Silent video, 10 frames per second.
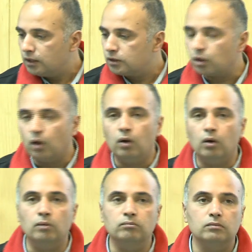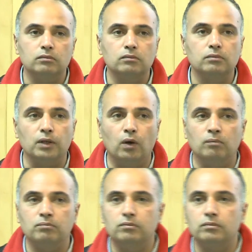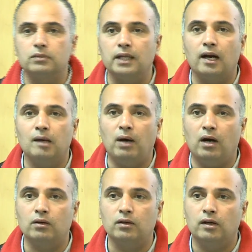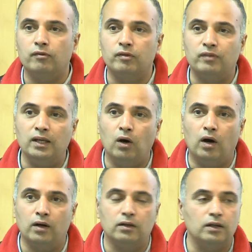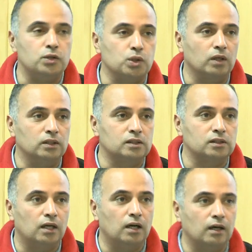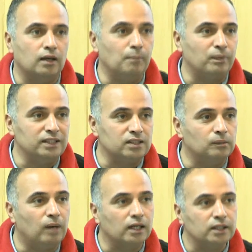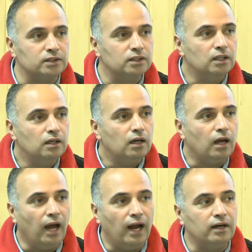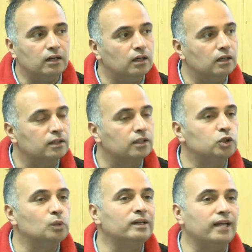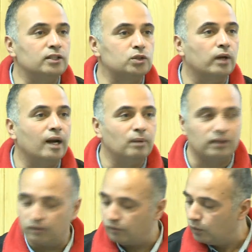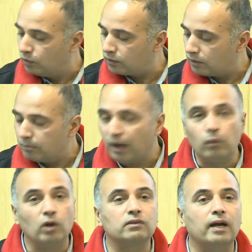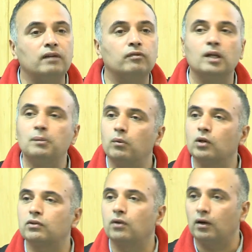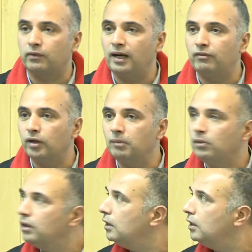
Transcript: So, you know, there are about 50 odd insurance companies in the market. And the consumer tends to get a bit confused by what's right for him and what's not right for him.